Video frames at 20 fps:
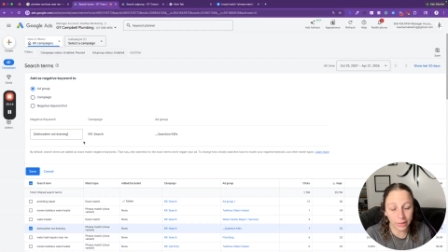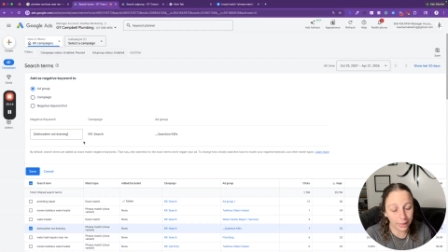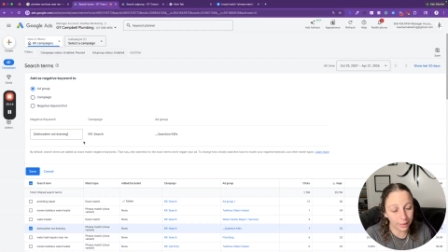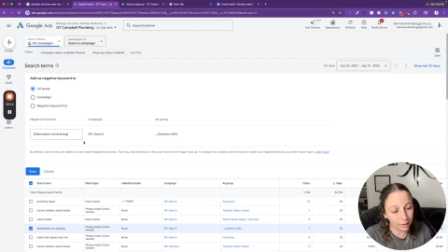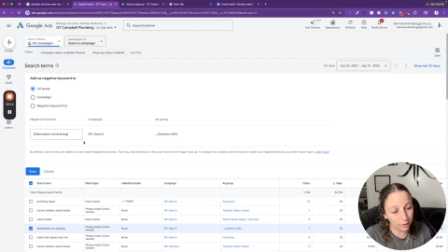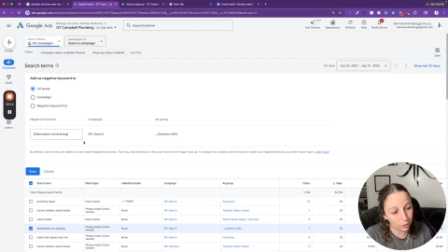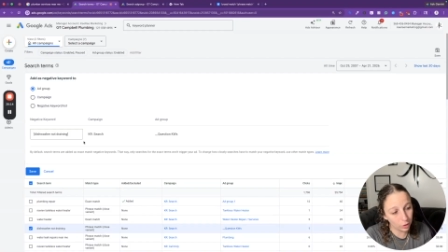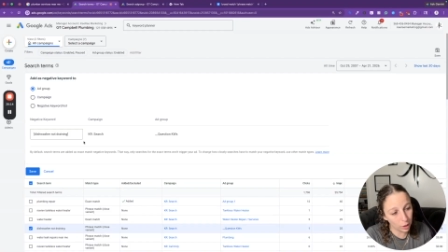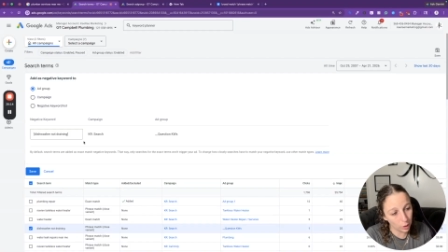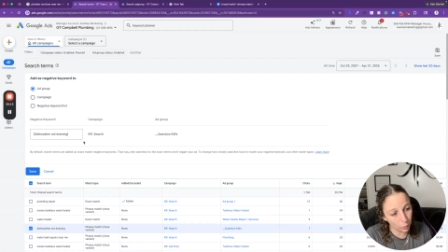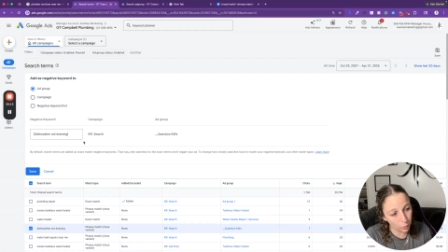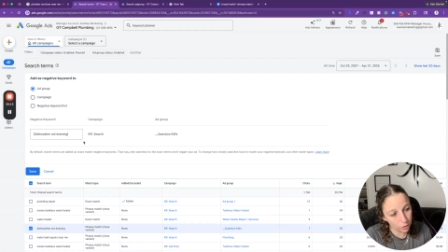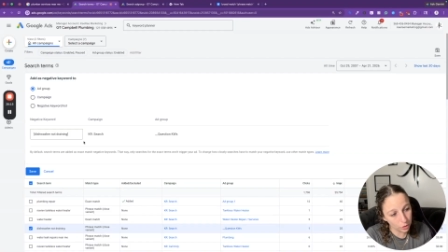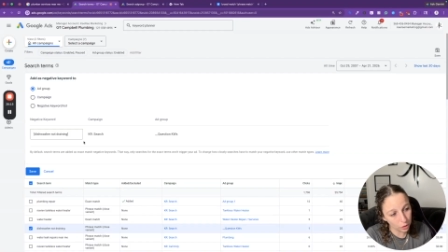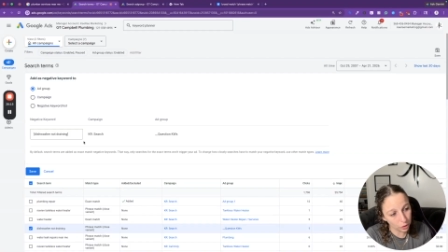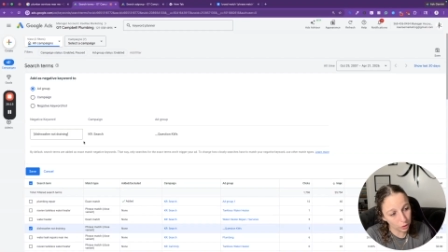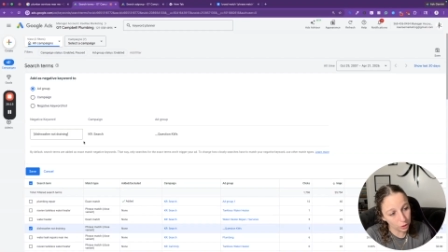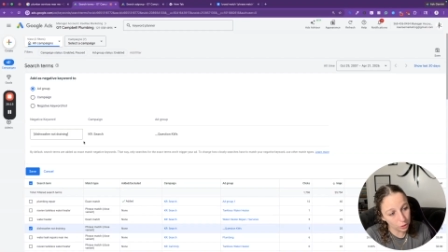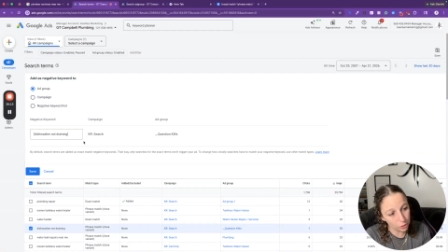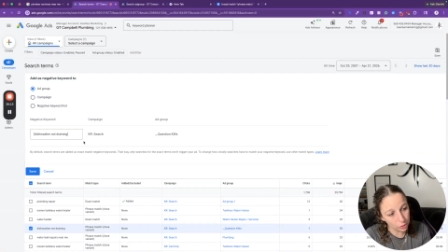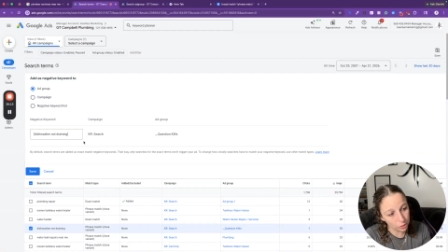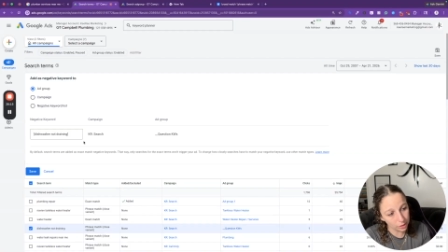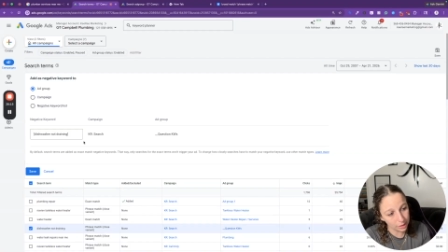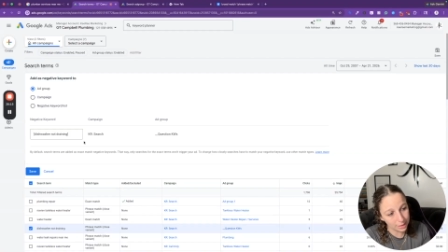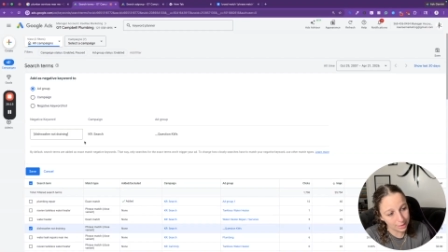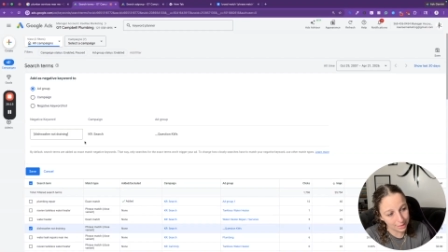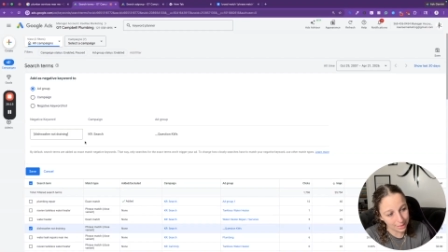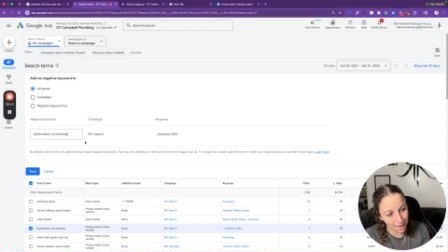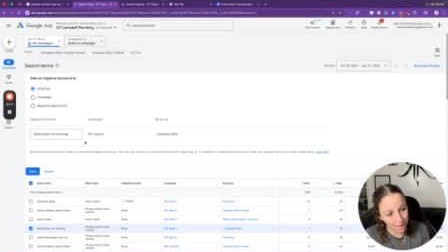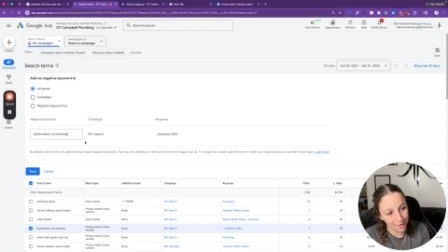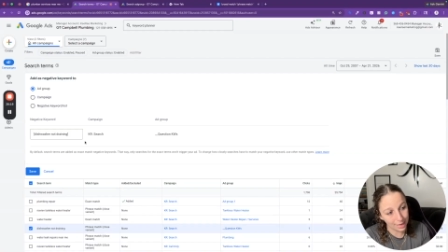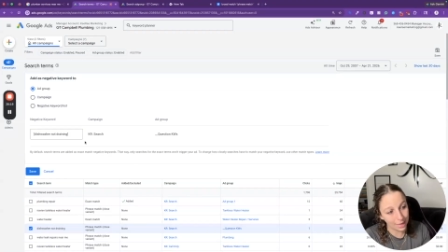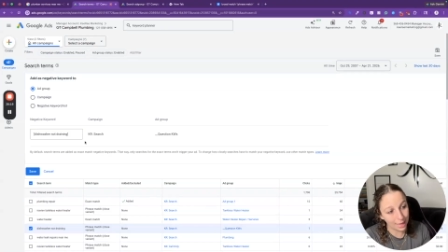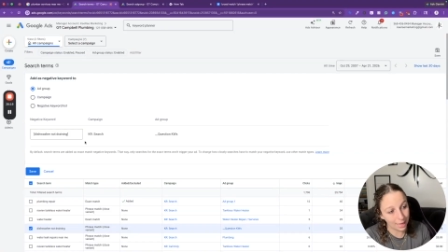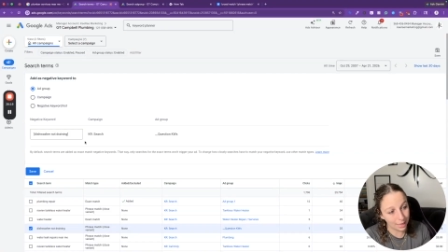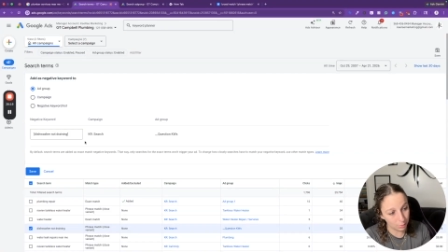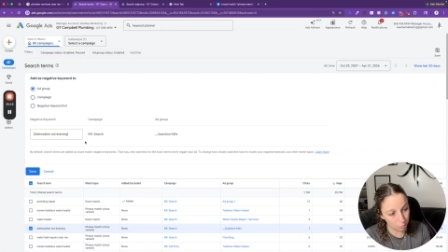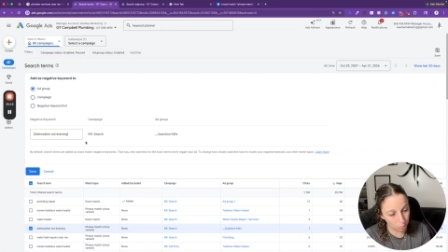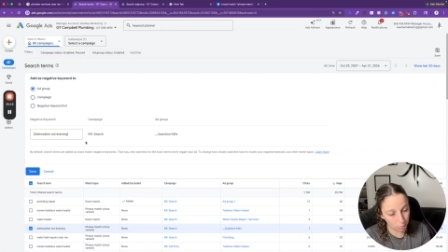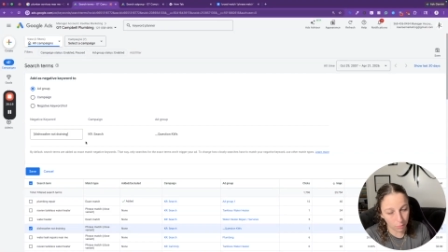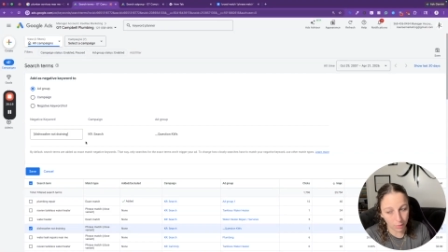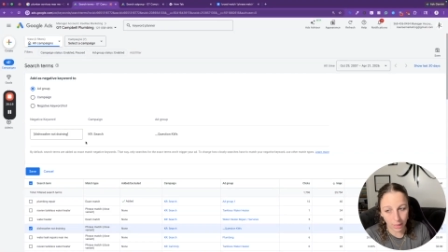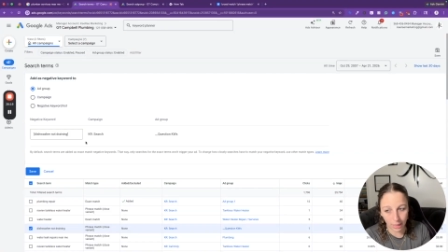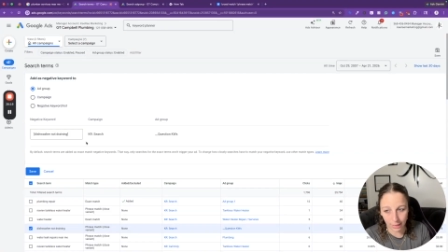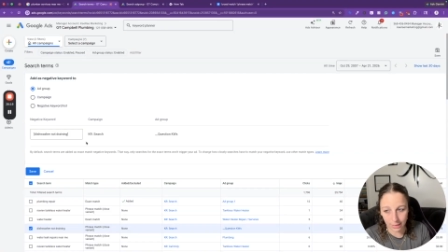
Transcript: negative keywords are usually set in